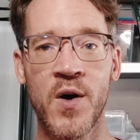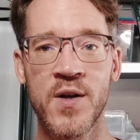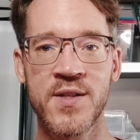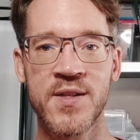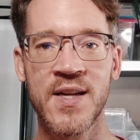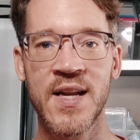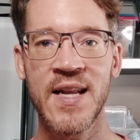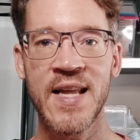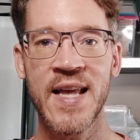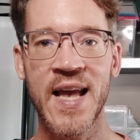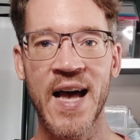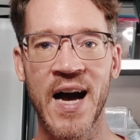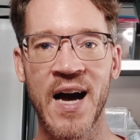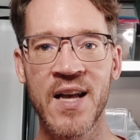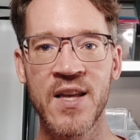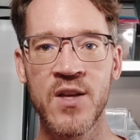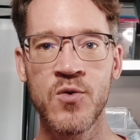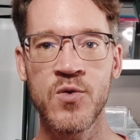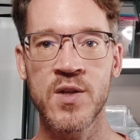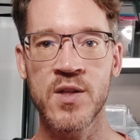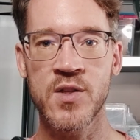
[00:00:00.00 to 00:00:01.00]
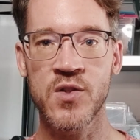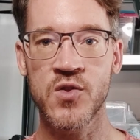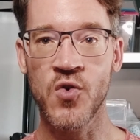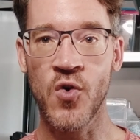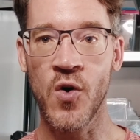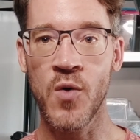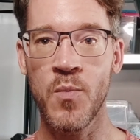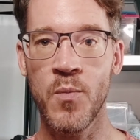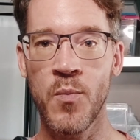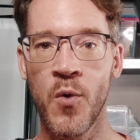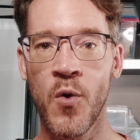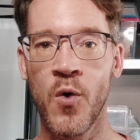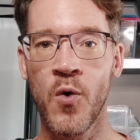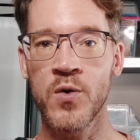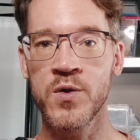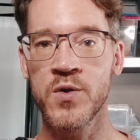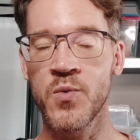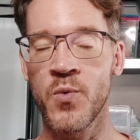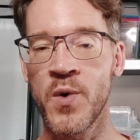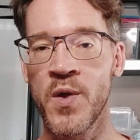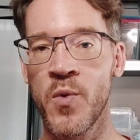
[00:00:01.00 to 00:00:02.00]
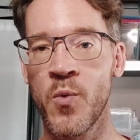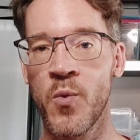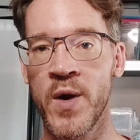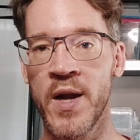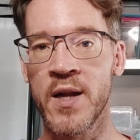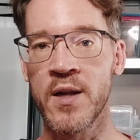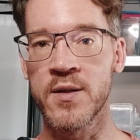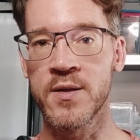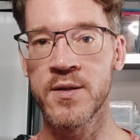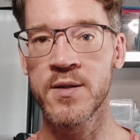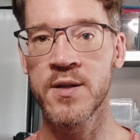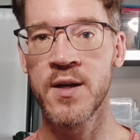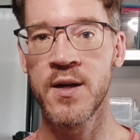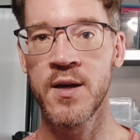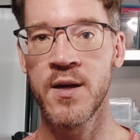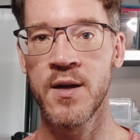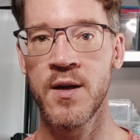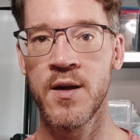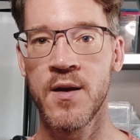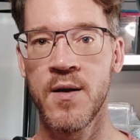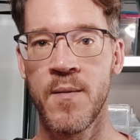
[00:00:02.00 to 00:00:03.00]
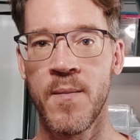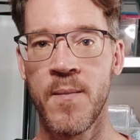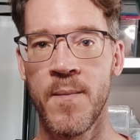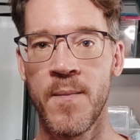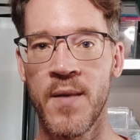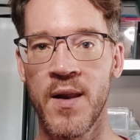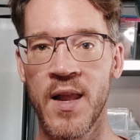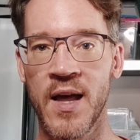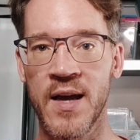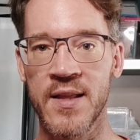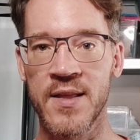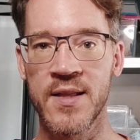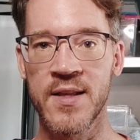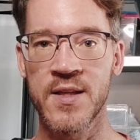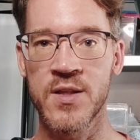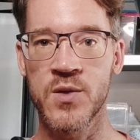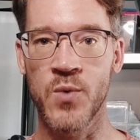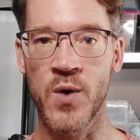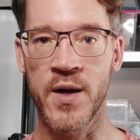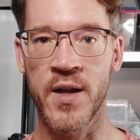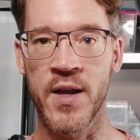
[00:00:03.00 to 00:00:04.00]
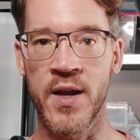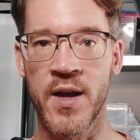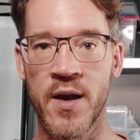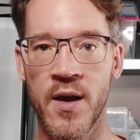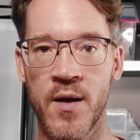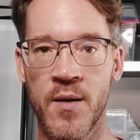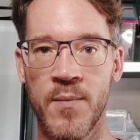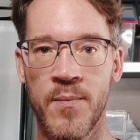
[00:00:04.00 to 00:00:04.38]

Personally, I use a strong board with wheels, like this one here.